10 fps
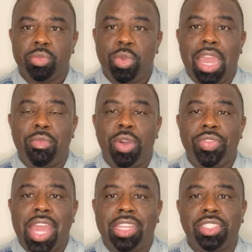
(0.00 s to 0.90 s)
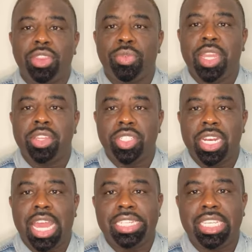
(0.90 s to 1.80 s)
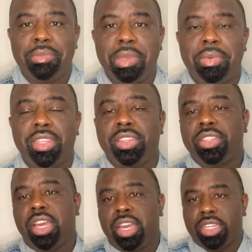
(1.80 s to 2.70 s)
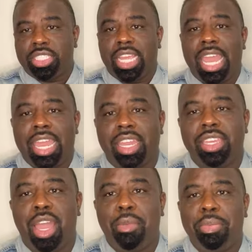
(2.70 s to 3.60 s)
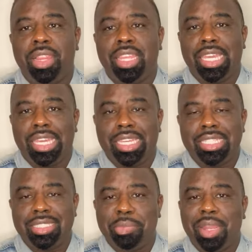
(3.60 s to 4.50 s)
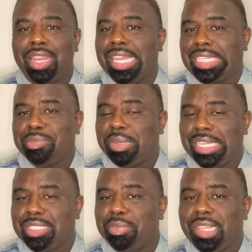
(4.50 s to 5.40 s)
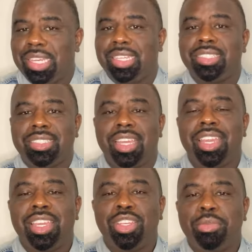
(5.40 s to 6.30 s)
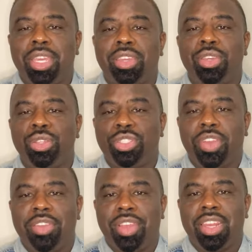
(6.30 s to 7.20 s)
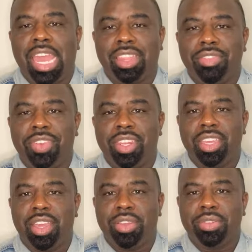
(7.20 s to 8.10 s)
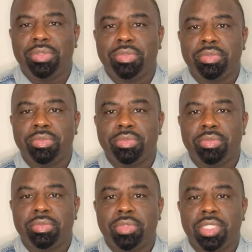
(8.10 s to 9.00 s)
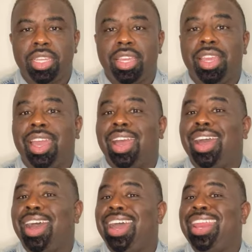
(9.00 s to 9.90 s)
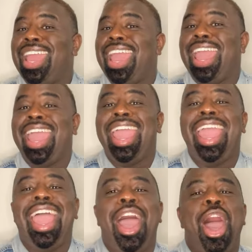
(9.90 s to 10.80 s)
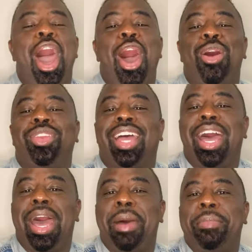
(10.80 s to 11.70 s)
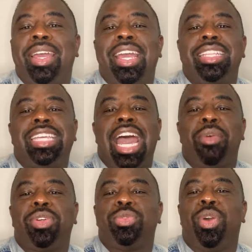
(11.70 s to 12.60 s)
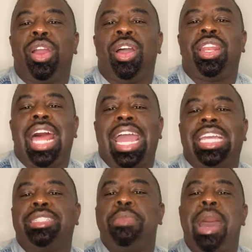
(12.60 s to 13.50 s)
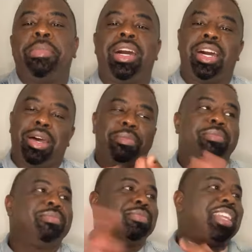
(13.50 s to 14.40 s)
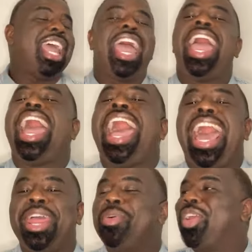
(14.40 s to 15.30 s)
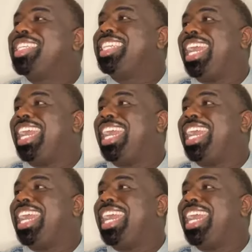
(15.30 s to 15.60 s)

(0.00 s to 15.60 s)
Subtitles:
We have 1,319 people in the chat. Can y'all please, please, please, please do me a huge favor and like the video? Honey, hold up. Tyra's World, lock his mama up. I didn't want